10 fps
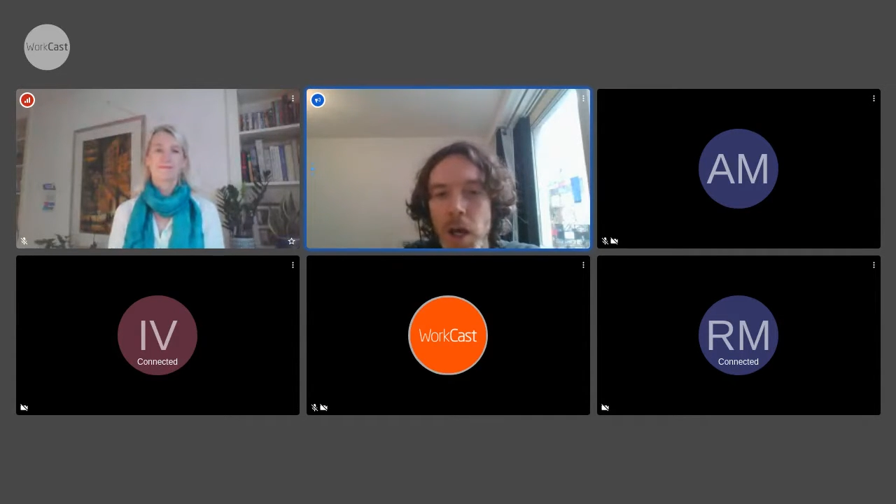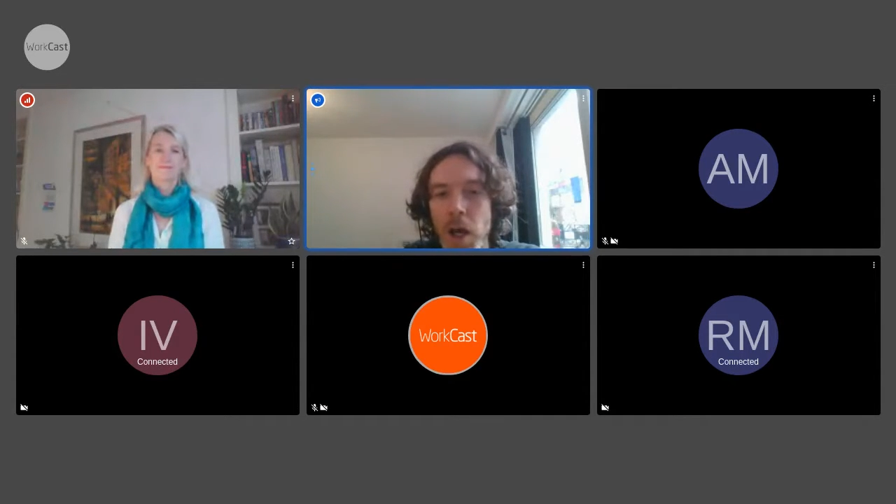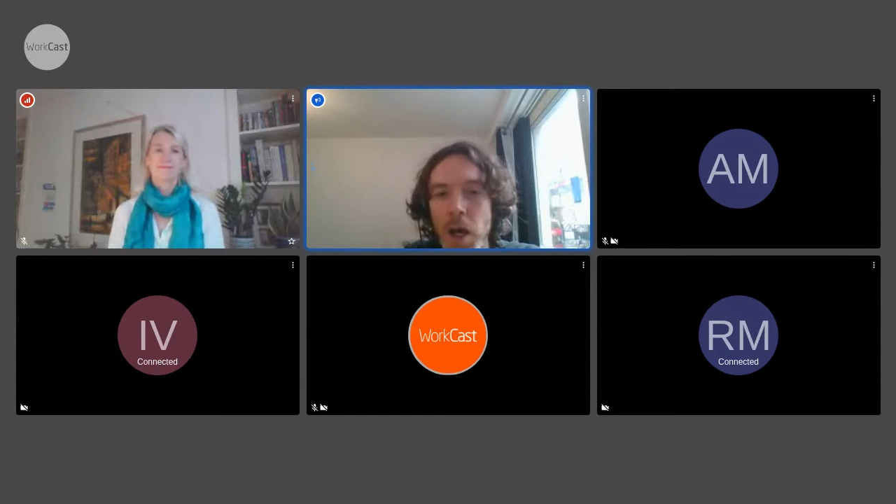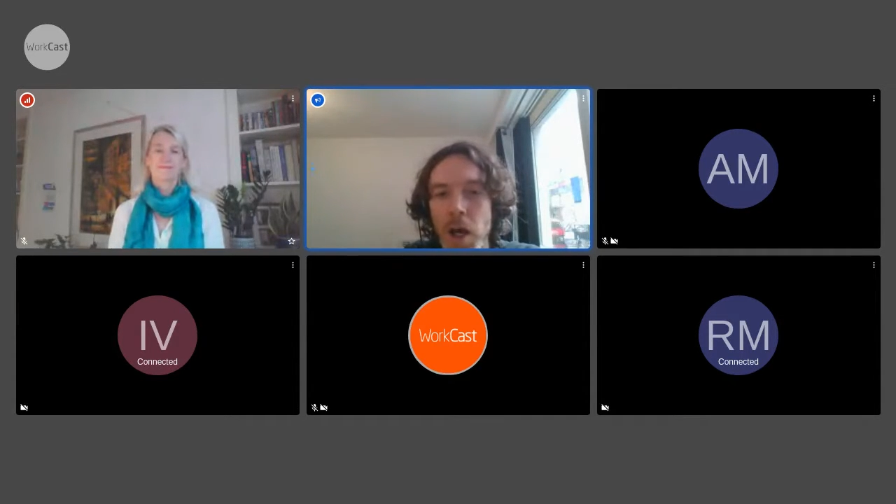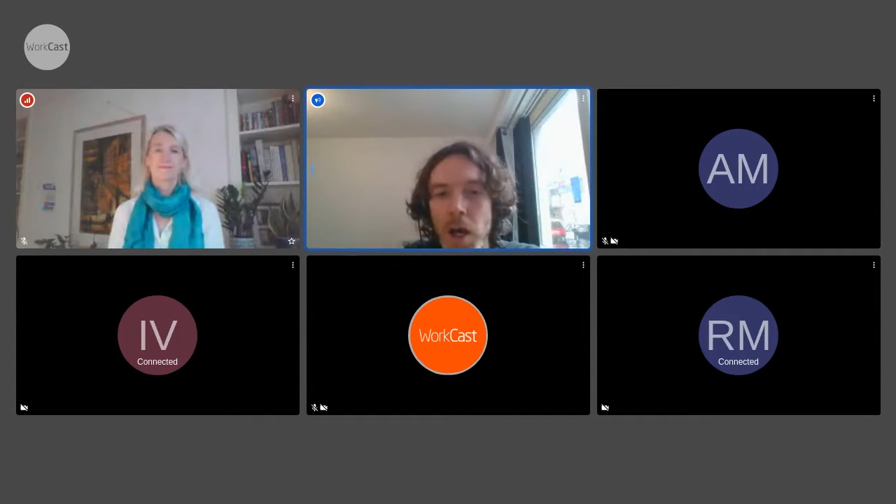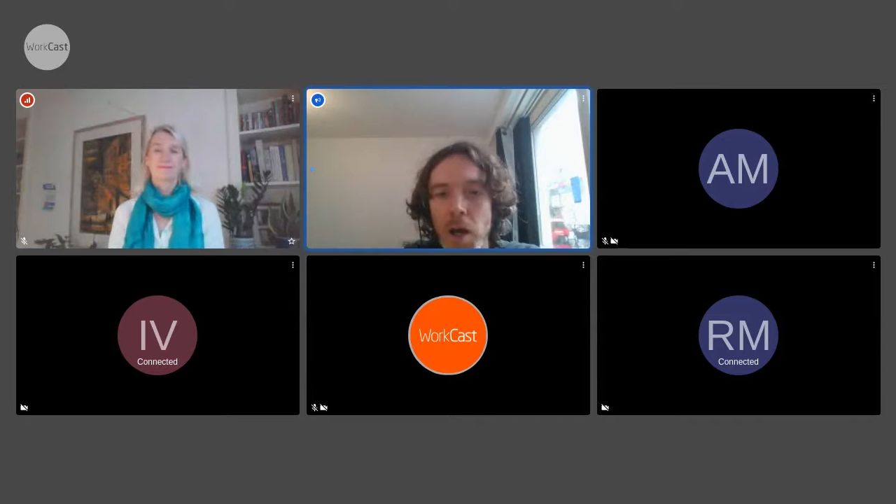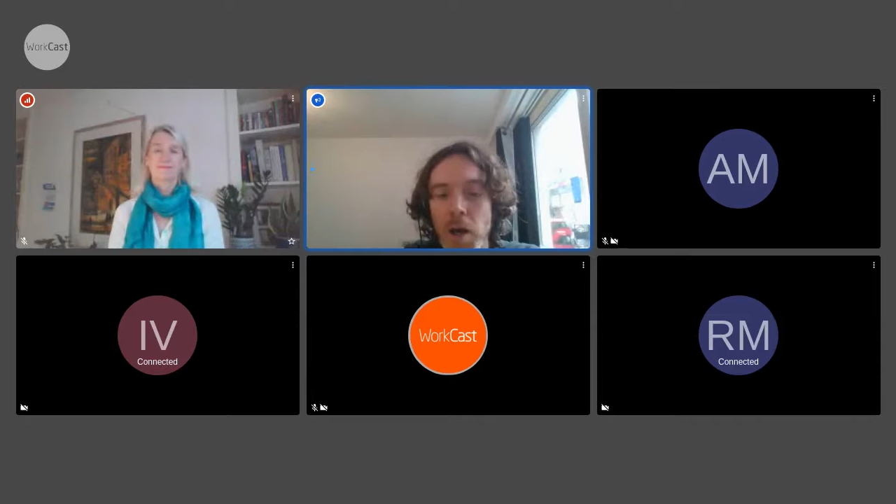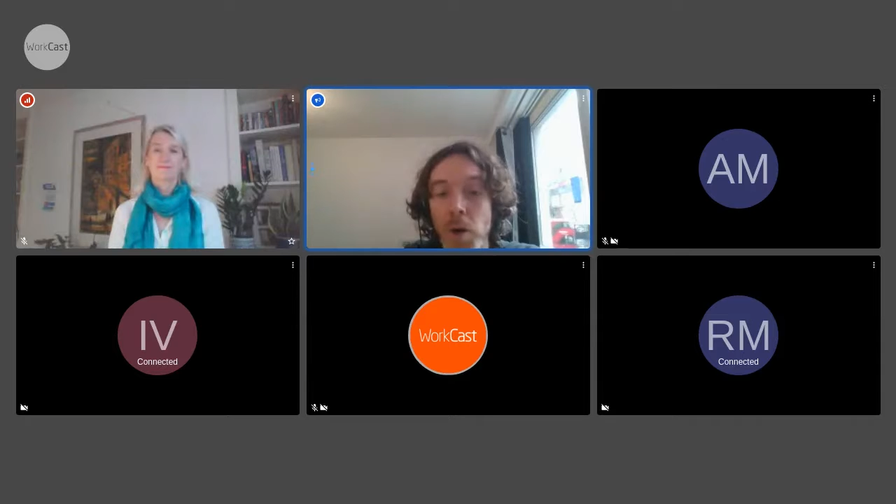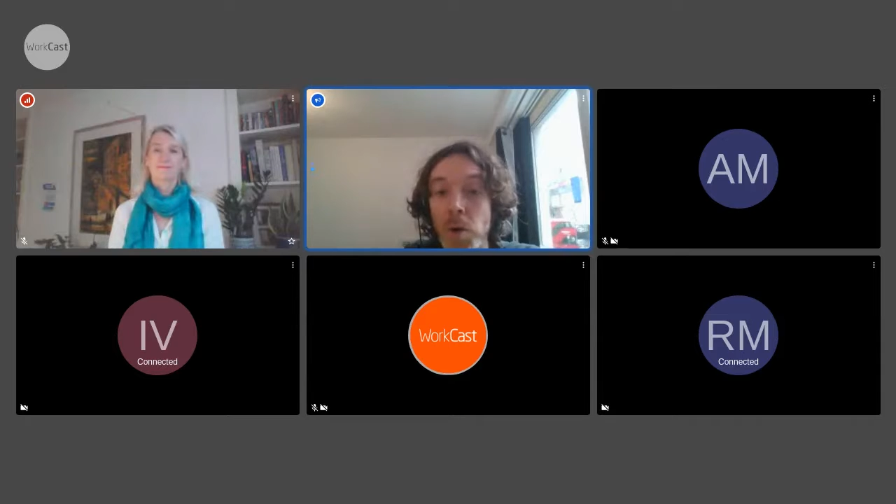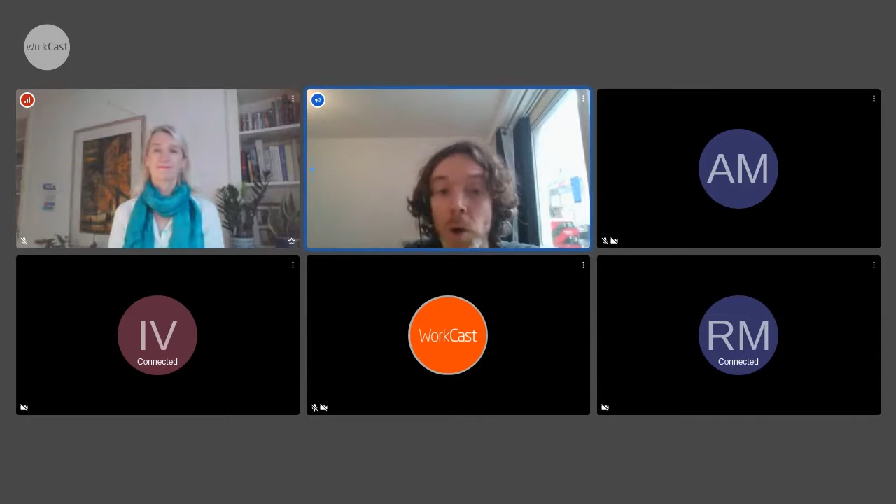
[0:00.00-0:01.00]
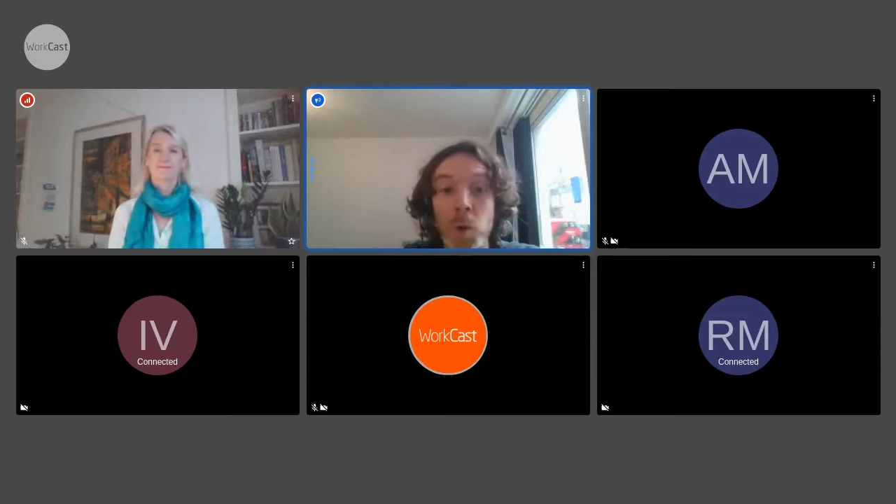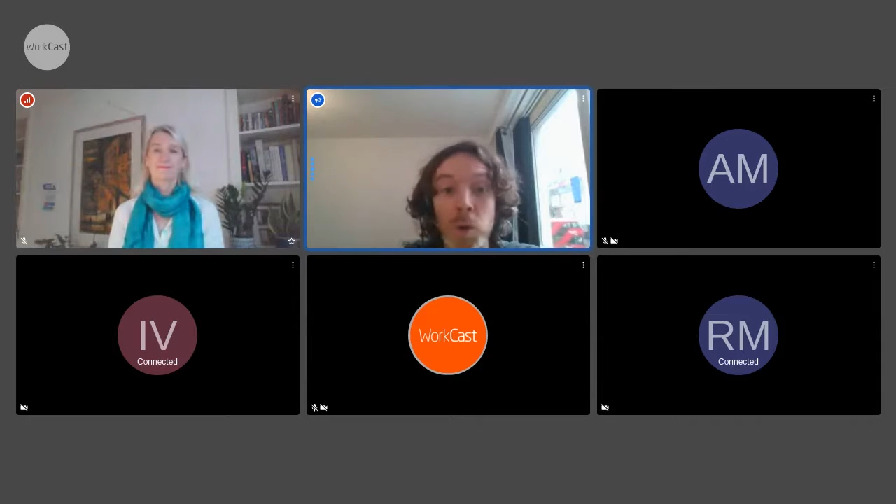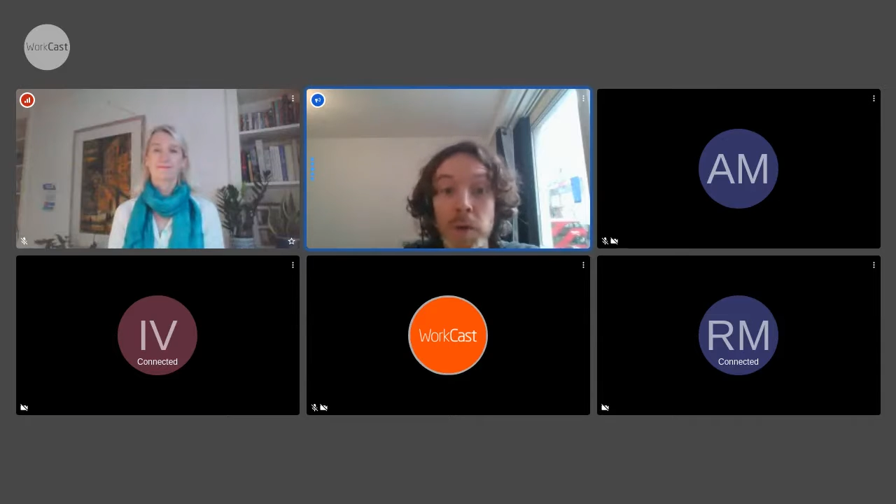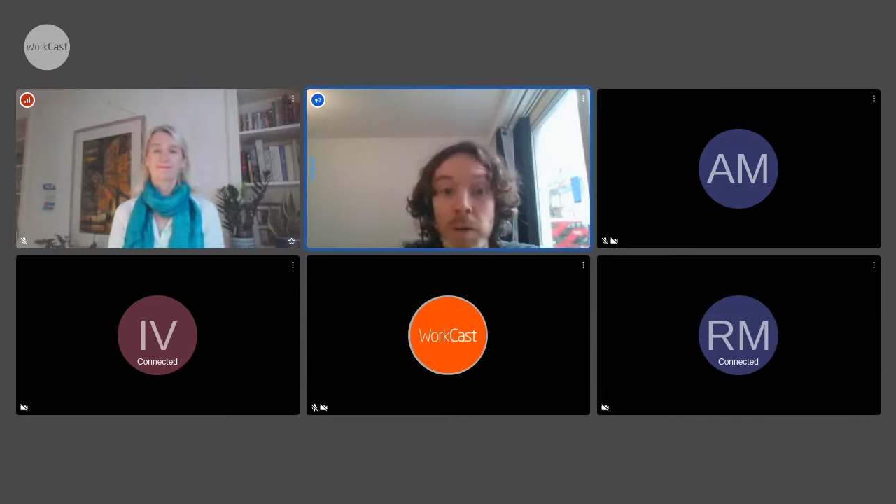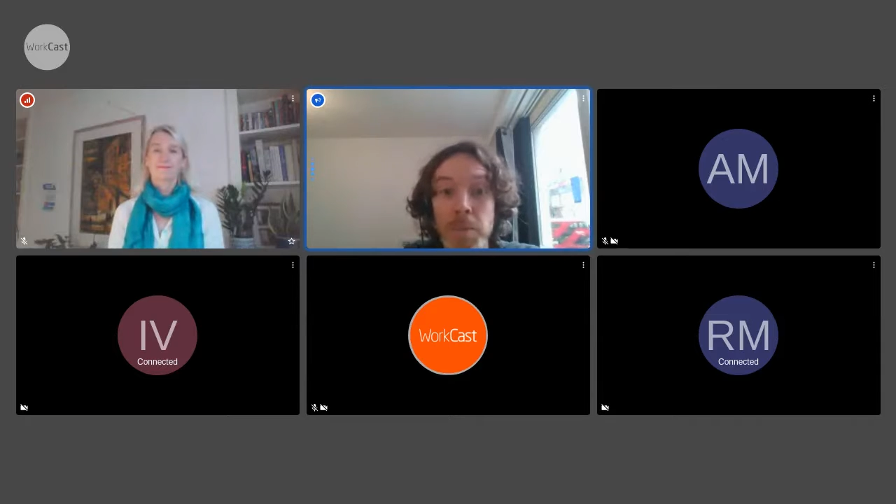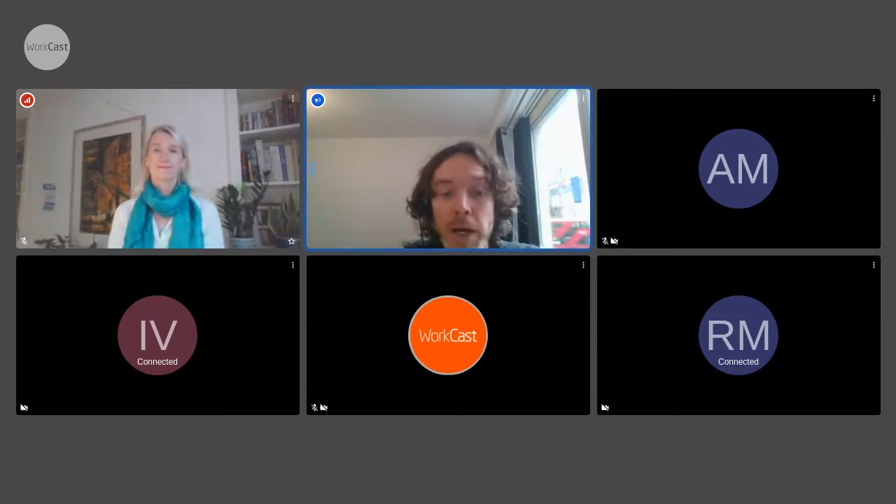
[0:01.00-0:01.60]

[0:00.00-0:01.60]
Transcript: all of our